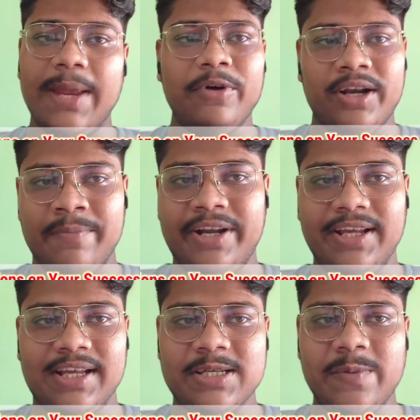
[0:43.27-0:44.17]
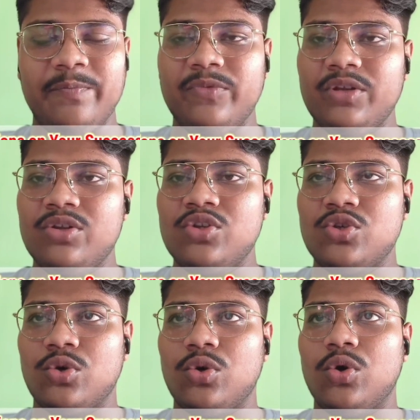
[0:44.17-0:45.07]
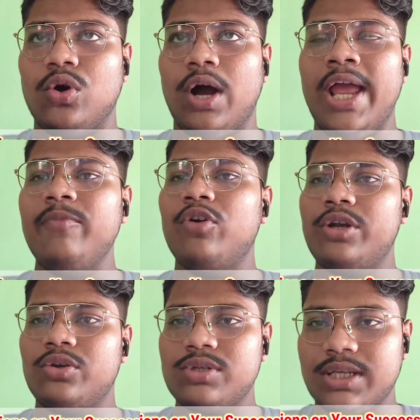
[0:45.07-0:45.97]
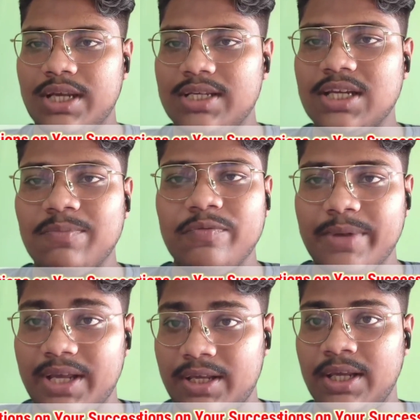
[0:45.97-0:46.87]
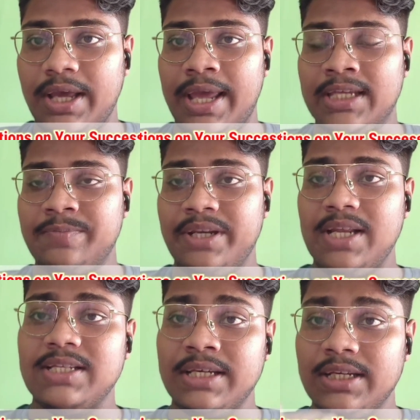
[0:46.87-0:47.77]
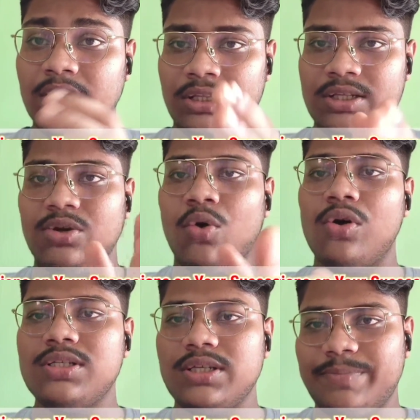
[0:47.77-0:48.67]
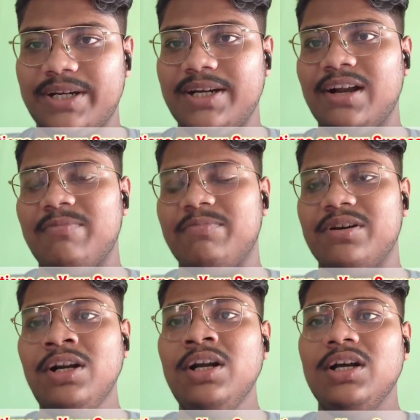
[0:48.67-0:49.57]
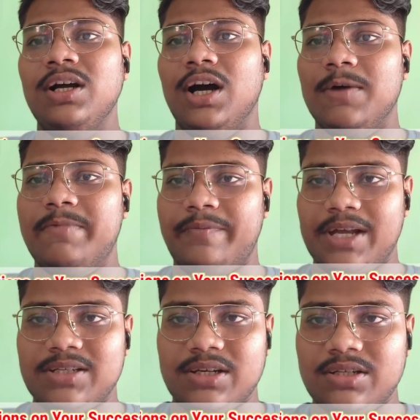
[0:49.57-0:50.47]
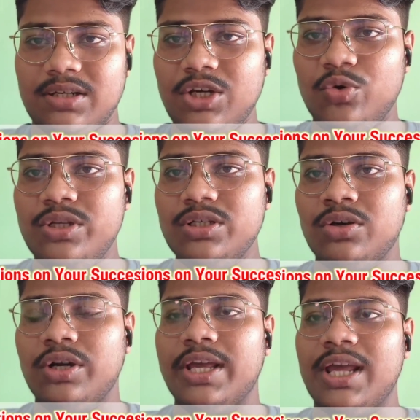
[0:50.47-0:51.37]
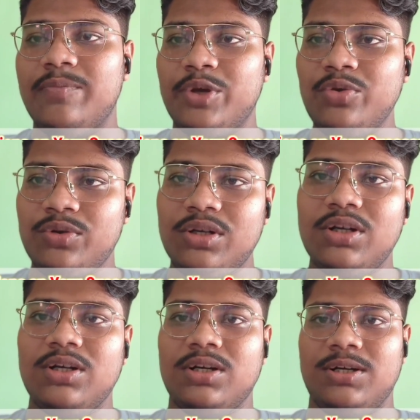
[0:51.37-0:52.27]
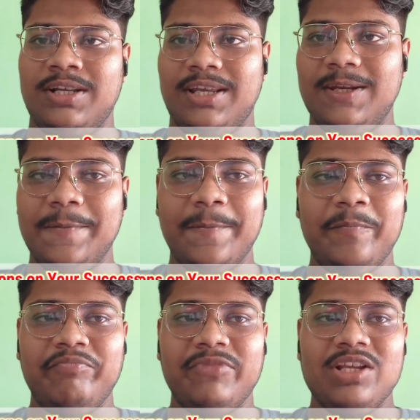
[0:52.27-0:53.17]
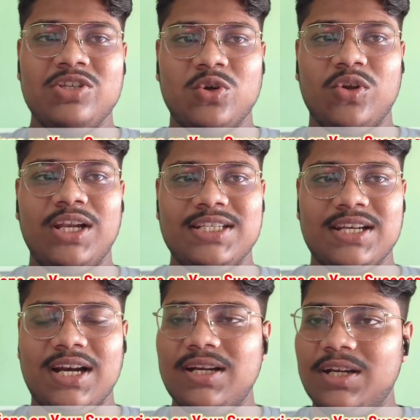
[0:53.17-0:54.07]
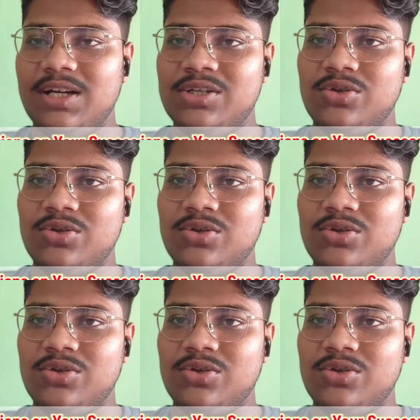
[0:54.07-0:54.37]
NIPER M.Tech exam. So I am going to share some of my experience in this whole GPET and NIPER preparation journey, which is gonna help you really. So let's start.